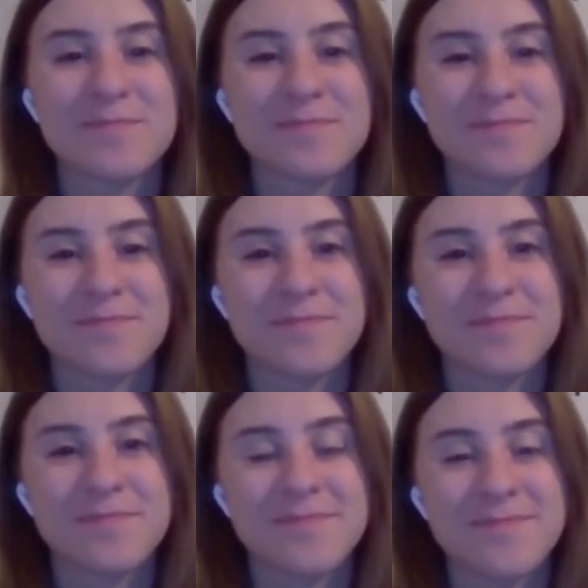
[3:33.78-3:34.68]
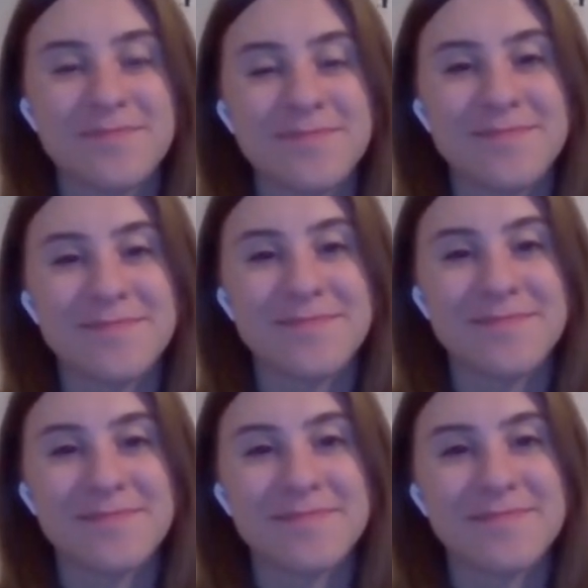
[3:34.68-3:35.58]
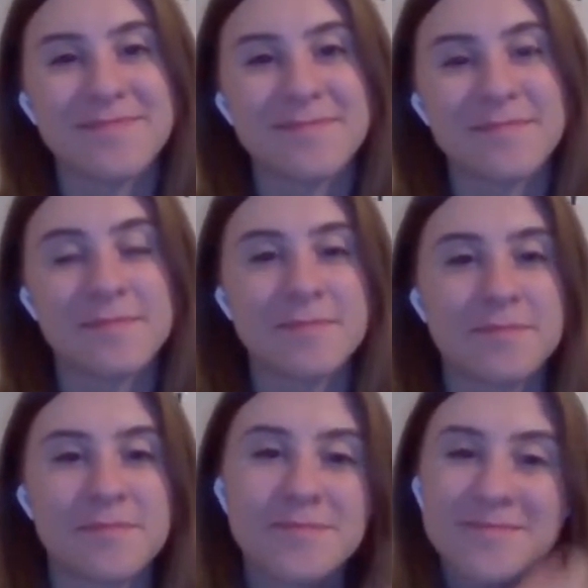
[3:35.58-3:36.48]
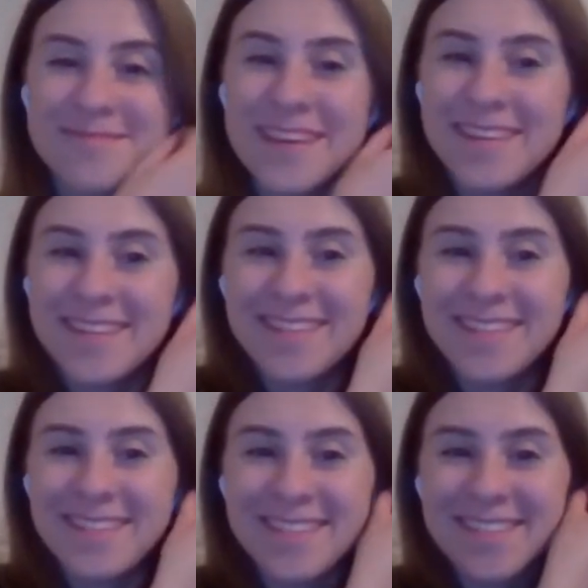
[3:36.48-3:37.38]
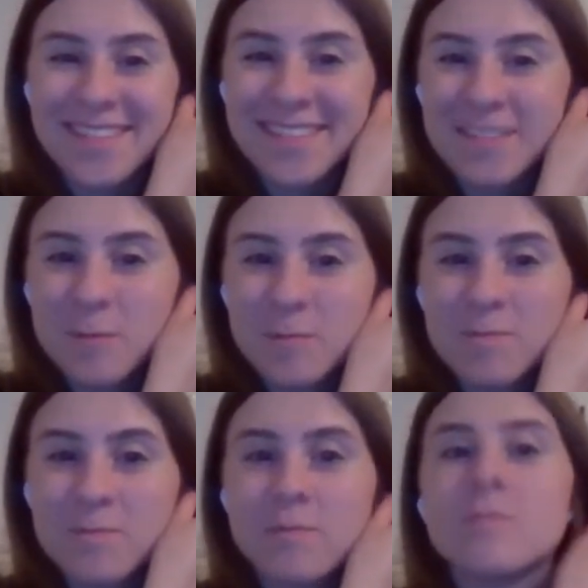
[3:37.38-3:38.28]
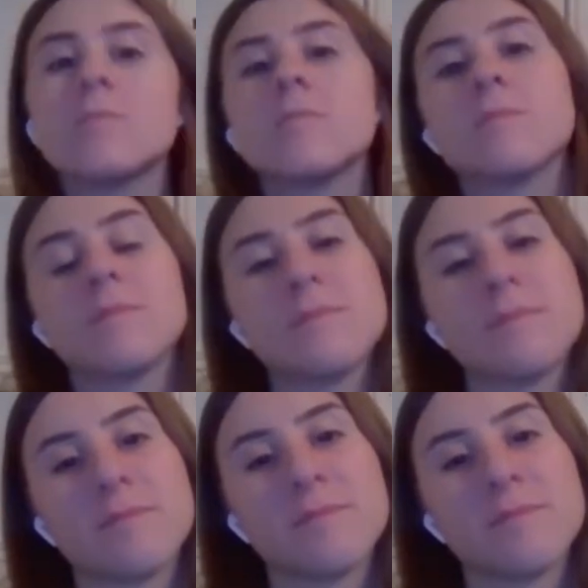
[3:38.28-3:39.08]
(silent)